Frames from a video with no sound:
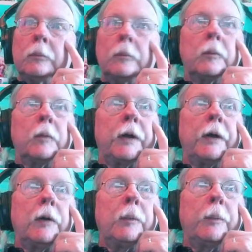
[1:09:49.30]

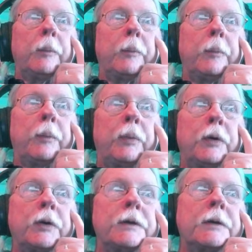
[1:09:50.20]
Layer
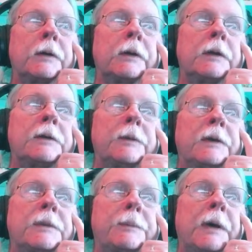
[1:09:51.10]
push lets me
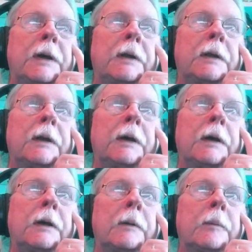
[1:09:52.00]
expand
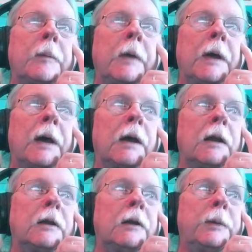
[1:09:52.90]
that. I got a
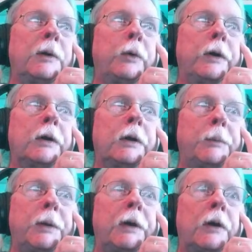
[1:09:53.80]
little bit of weird
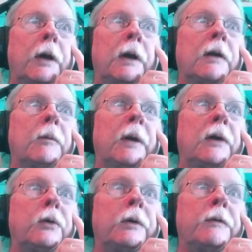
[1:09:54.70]
clipping here. I can
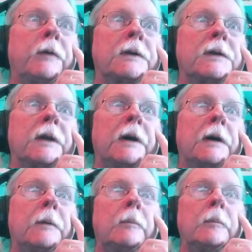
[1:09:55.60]
manually fix that.
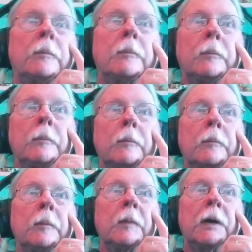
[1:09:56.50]

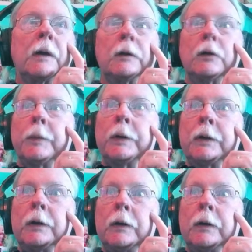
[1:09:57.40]
I got a little bit in here.